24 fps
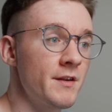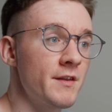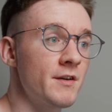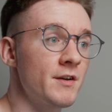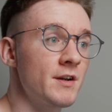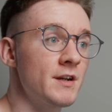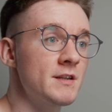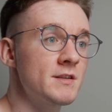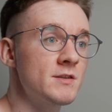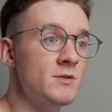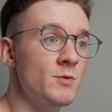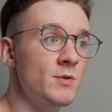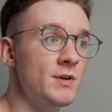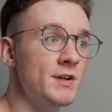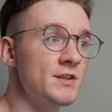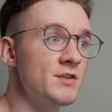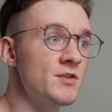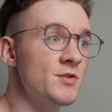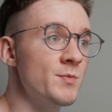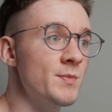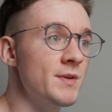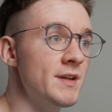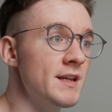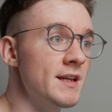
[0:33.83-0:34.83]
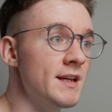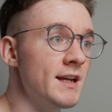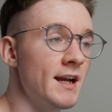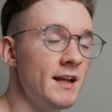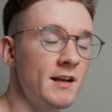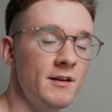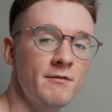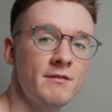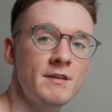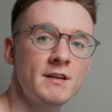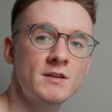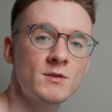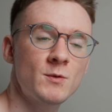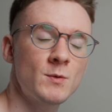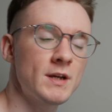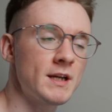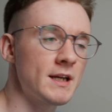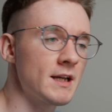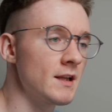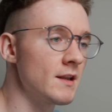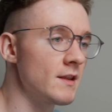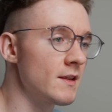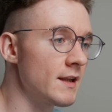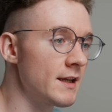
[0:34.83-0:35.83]
there is going to be kind of this
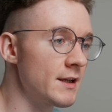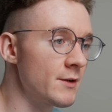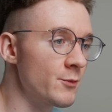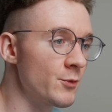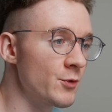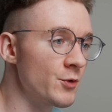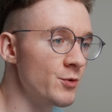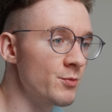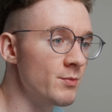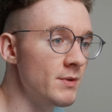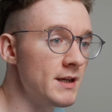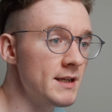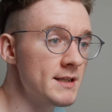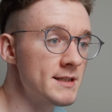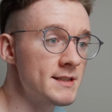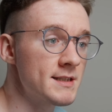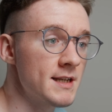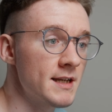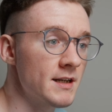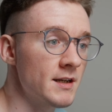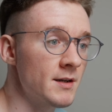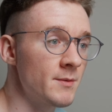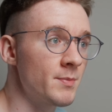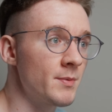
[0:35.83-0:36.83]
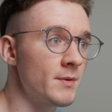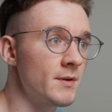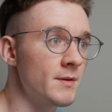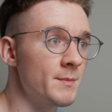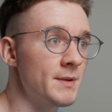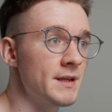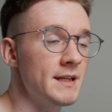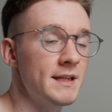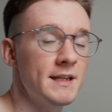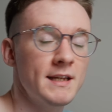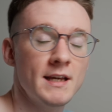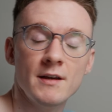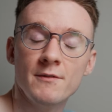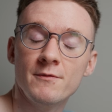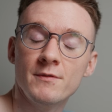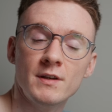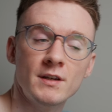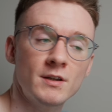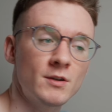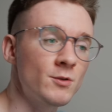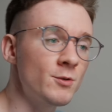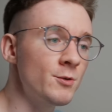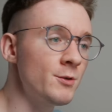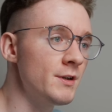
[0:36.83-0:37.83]
quick Lightroom setup PDF
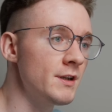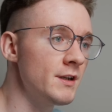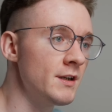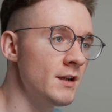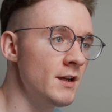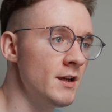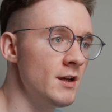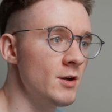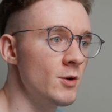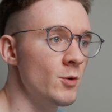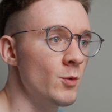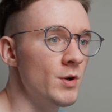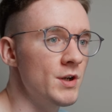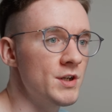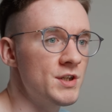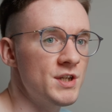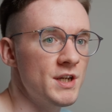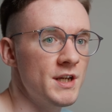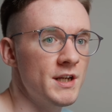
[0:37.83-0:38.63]
included, which